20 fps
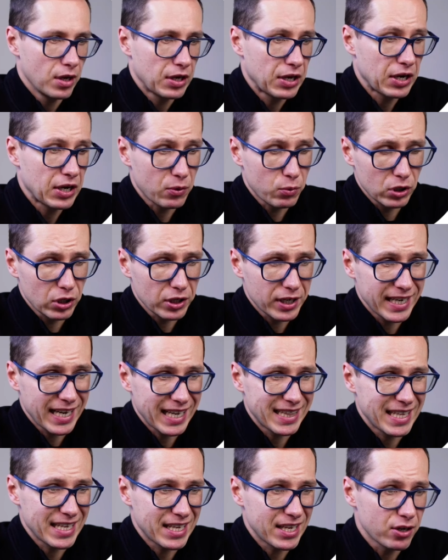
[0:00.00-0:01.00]
Here we're looking
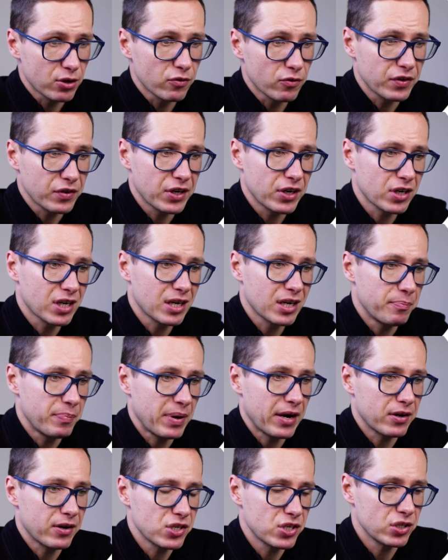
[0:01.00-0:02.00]
at the year-over-year
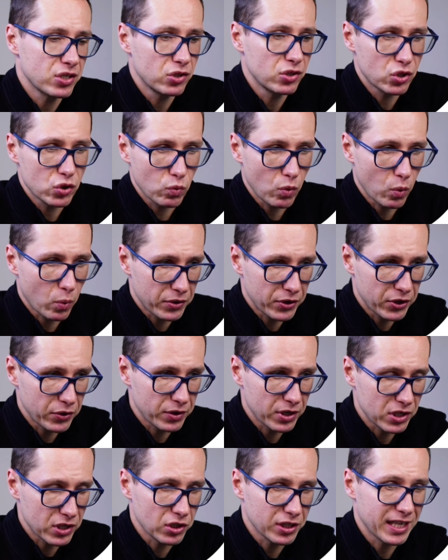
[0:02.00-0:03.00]
comparison. So what we're
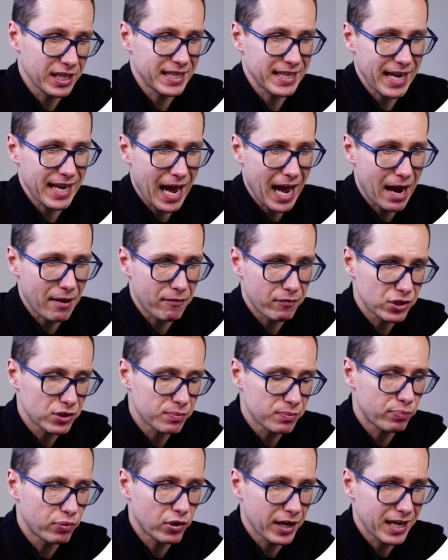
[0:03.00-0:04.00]
doing is looking at the
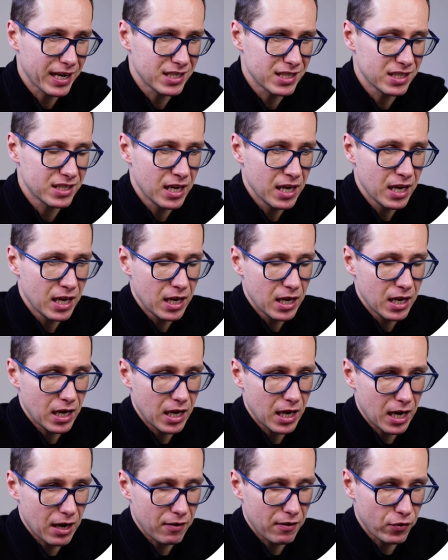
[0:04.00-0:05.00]
average price
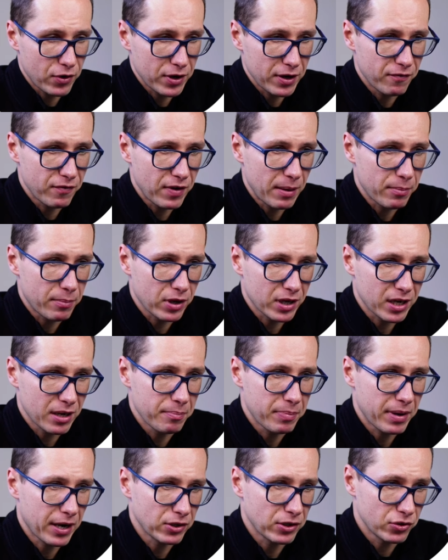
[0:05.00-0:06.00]
for November
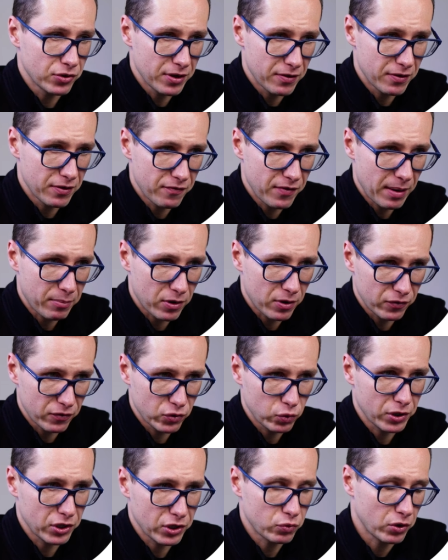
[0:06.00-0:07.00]
compared to November of
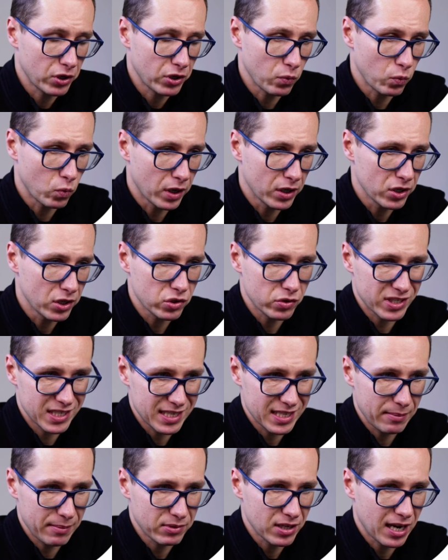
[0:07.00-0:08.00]
2021, so
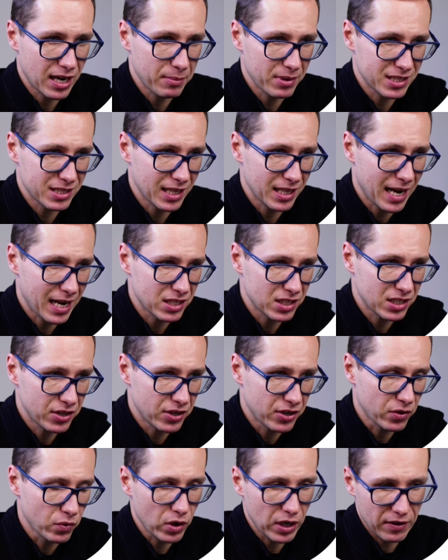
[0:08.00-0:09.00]
same time as last
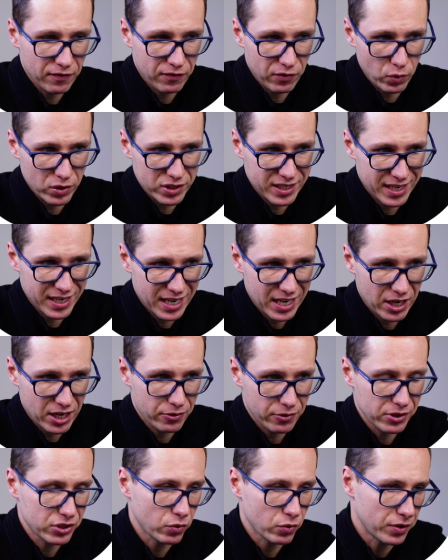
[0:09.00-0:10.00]
year, if it was an
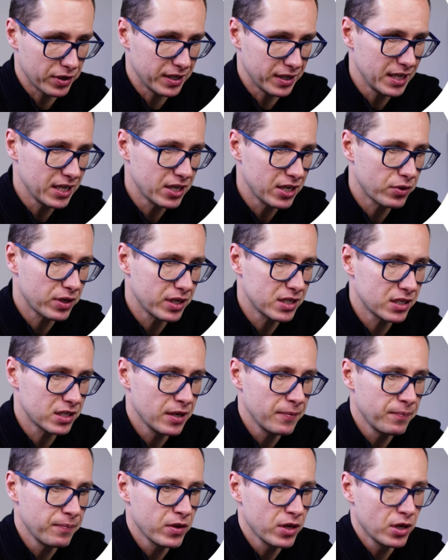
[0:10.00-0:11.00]
increase or decrease.
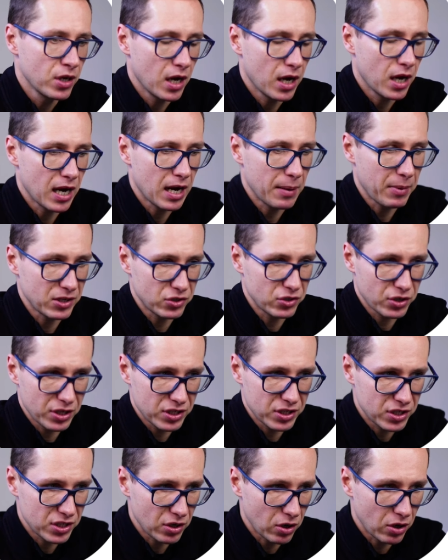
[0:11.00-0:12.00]
As you
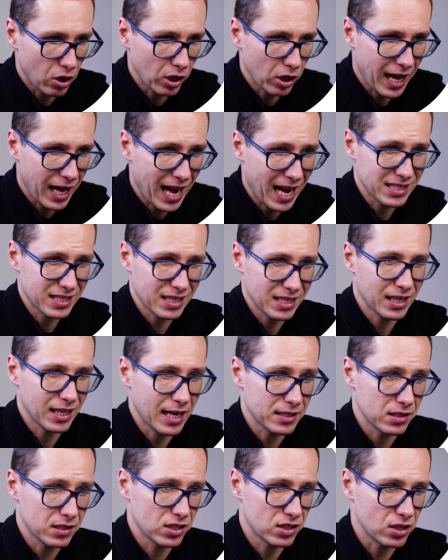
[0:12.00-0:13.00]
can see, all asset
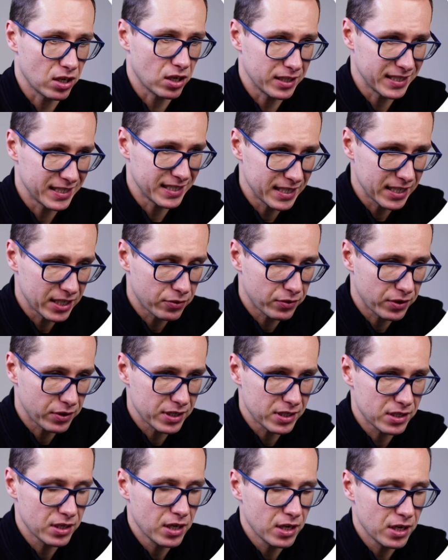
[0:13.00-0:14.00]
classes saw a decrease